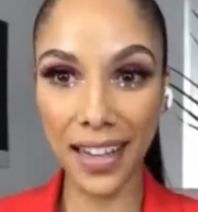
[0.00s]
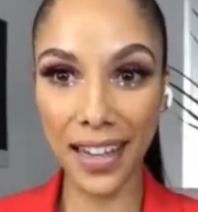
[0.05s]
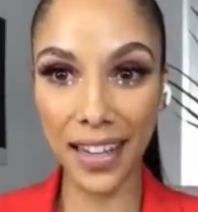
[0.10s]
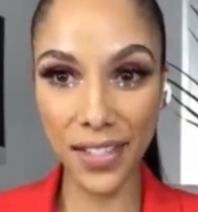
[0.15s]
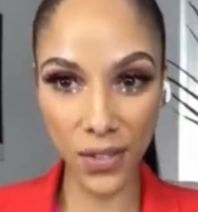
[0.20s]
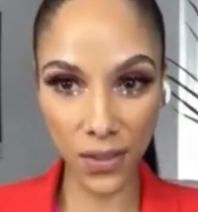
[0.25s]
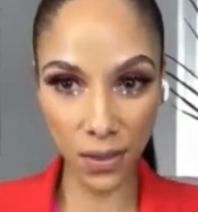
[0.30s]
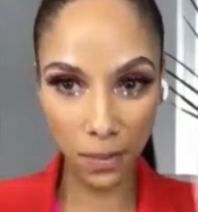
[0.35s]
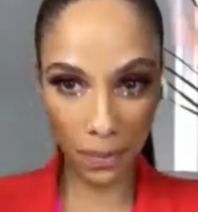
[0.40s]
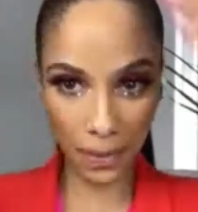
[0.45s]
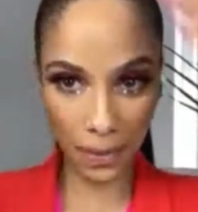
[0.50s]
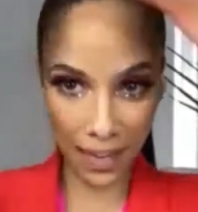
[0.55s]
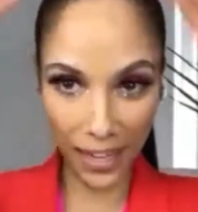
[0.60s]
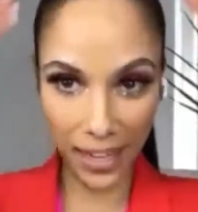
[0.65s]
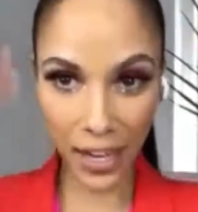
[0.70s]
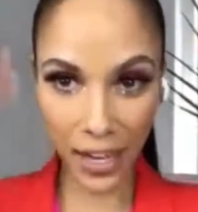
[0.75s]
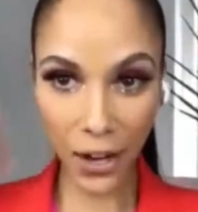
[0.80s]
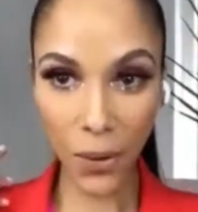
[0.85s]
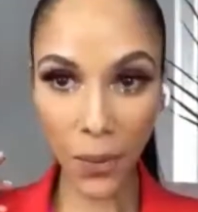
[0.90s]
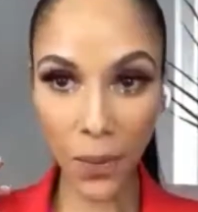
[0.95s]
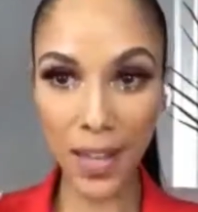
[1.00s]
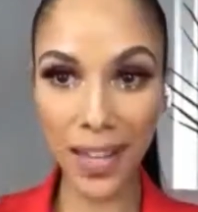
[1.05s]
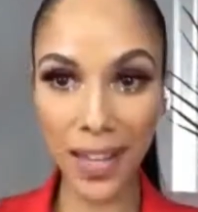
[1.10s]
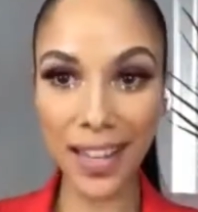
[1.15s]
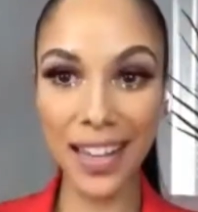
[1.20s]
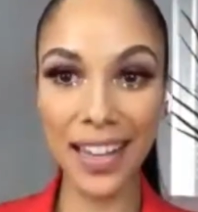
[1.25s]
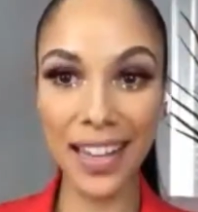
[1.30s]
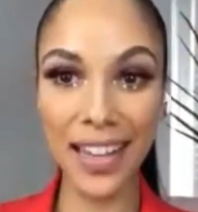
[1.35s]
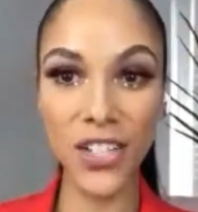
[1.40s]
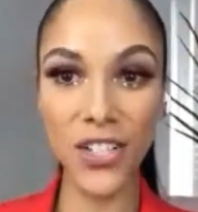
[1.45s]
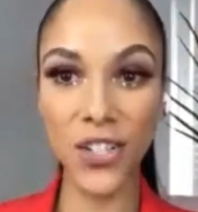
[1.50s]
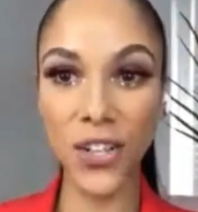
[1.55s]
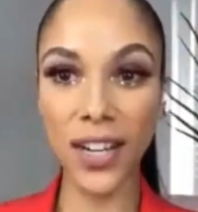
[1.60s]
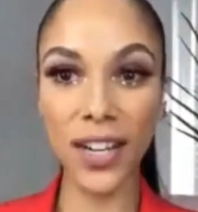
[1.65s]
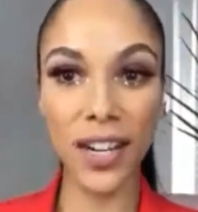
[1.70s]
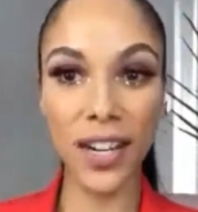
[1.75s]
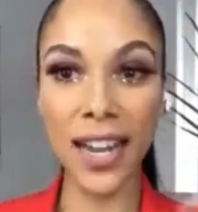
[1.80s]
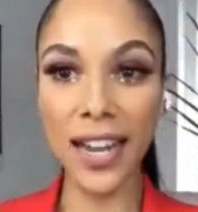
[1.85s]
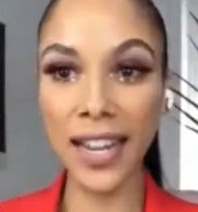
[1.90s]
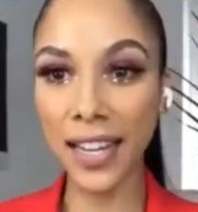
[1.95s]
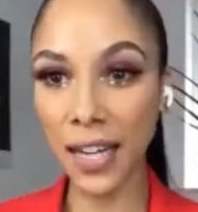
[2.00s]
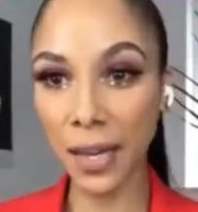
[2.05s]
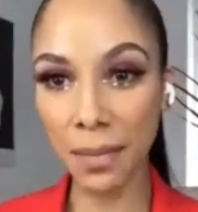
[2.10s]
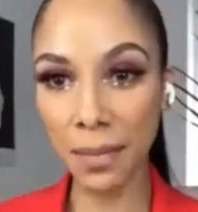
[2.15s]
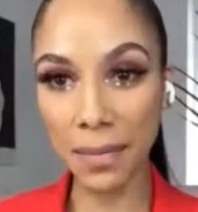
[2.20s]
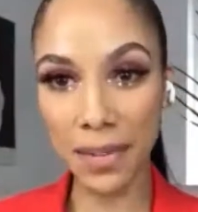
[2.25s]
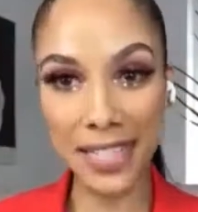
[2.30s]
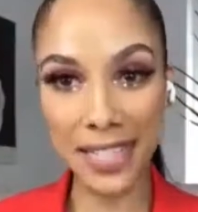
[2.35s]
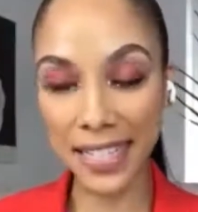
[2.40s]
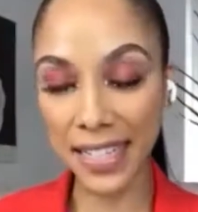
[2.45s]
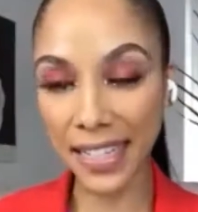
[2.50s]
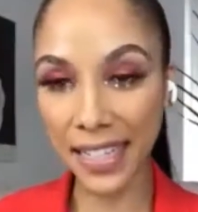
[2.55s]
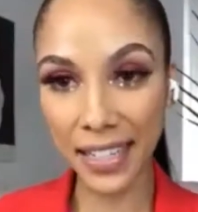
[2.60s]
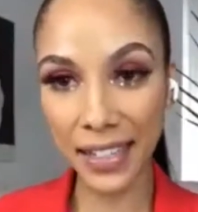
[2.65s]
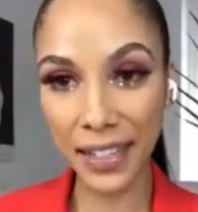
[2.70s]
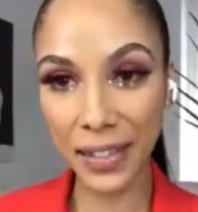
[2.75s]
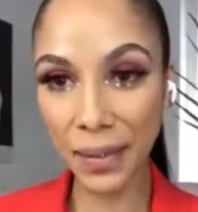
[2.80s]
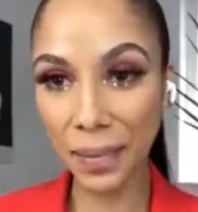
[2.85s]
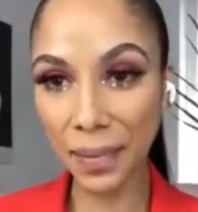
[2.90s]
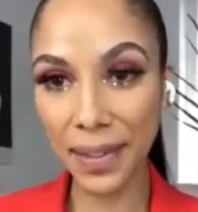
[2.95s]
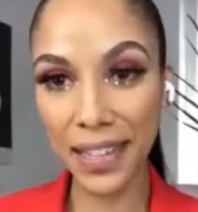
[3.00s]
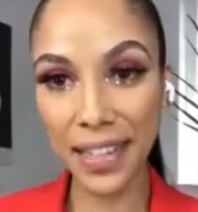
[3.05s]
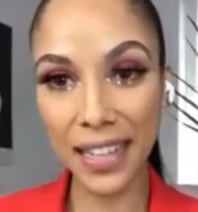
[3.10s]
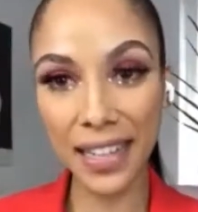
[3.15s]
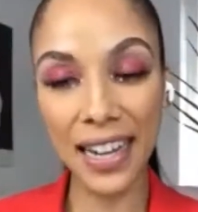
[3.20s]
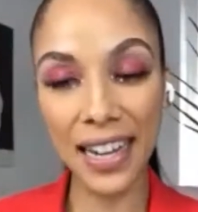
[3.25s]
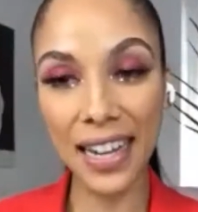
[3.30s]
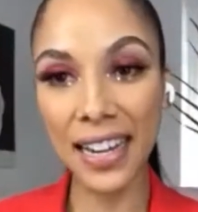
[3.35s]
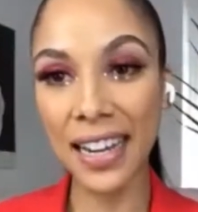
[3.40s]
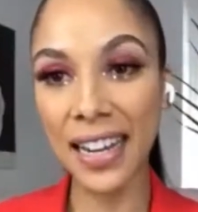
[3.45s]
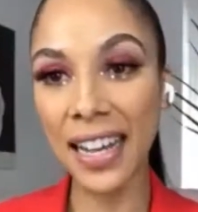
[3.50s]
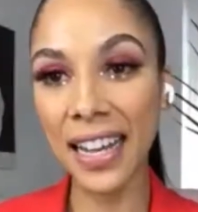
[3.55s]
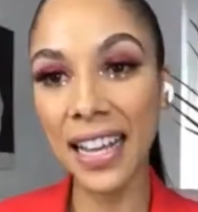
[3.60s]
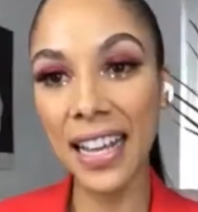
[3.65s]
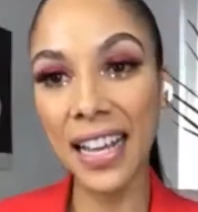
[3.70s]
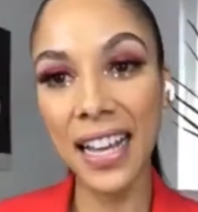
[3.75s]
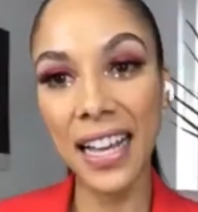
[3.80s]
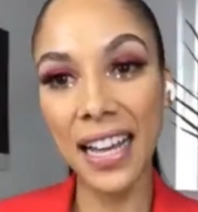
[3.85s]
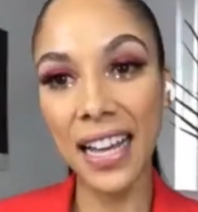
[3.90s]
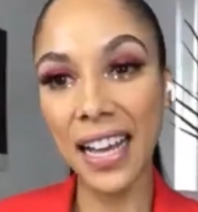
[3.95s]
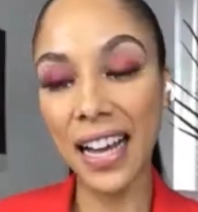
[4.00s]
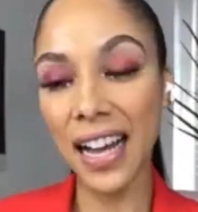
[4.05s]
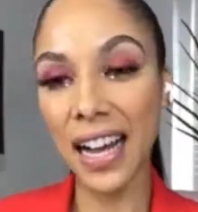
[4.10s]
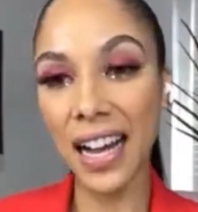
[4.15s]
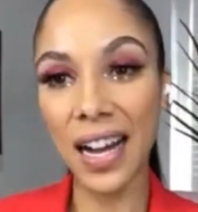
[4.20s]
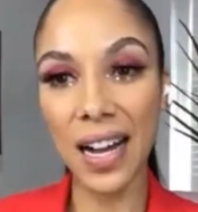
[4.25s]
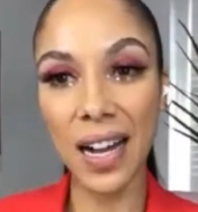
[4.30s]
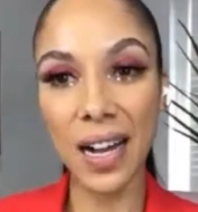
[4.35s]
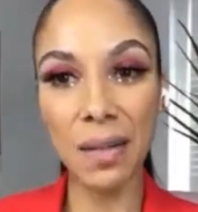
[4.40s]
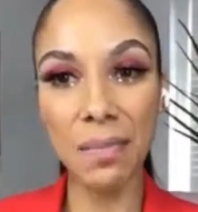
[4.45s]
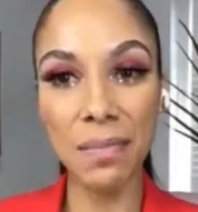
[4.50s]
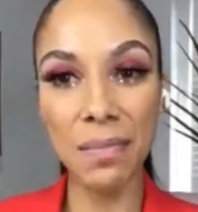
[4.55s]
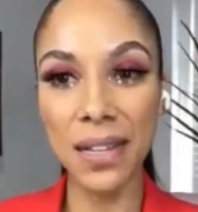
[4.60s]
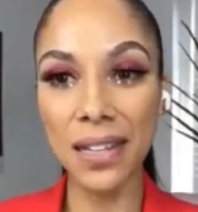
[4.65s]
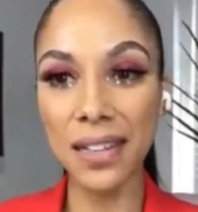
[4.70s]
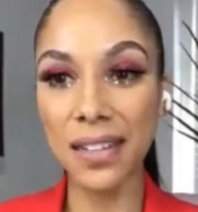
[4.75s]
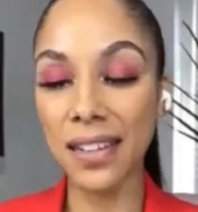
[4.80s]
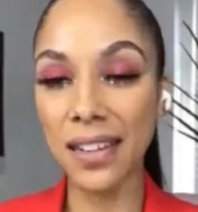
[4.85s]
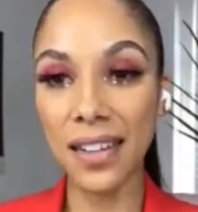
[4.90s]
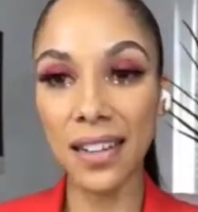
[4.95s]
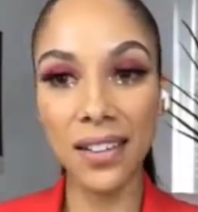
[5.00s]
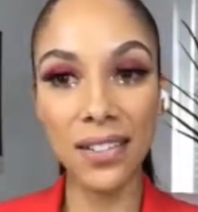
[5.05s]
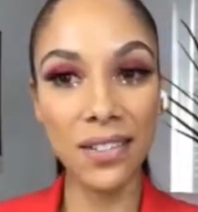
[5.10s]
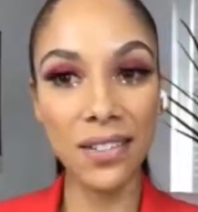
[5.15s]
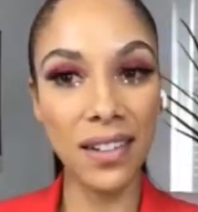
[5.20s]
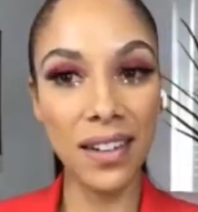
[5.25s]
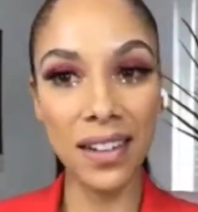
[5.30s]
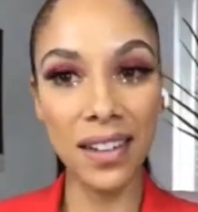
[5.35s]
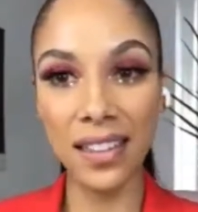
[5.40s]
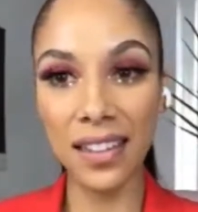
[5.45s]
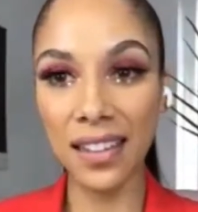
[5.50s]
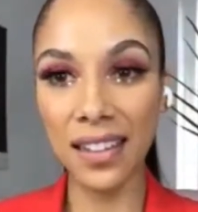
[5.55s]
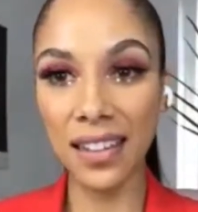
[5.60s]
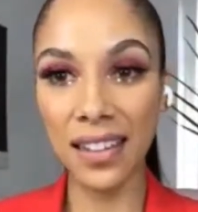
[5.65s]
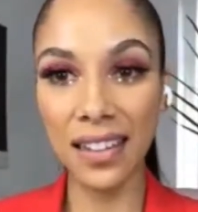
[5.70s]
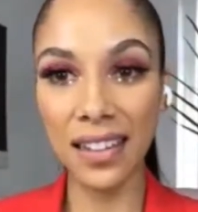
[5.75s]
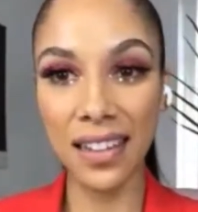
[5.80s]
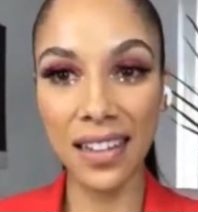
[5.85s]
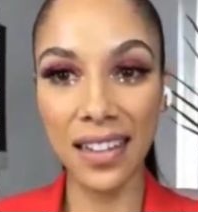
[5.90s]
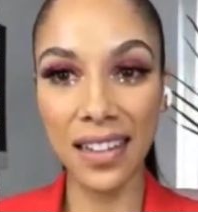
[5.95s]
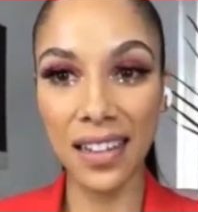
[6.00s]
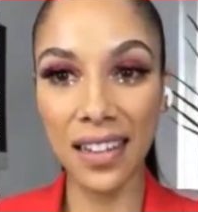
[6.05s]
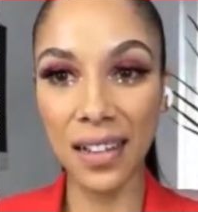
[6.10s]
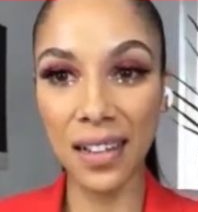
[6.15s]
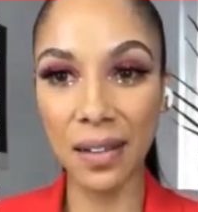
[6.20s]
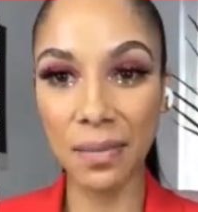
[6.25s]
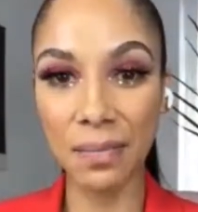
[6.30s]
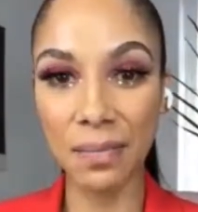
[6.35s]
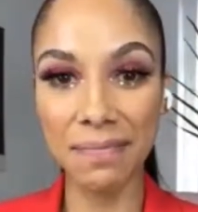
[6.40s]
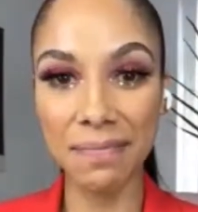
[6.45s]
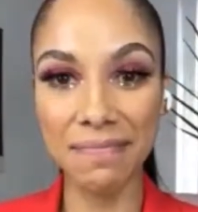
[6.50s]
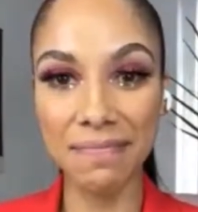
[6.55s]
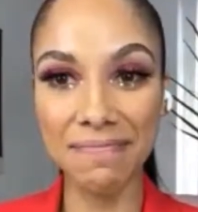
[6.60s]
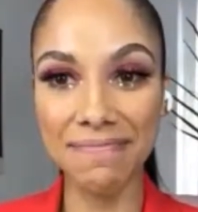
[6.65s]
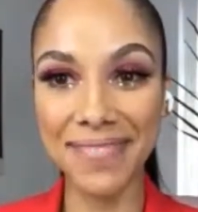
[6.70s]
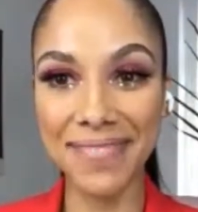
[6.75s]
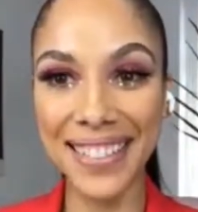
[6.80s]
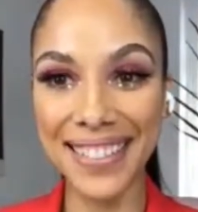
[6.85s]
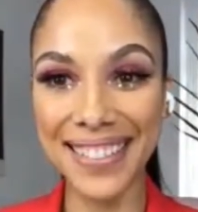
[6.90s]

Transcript: I do the Black hair wig. I try to lighten up my skin a little bit, and no, nothing.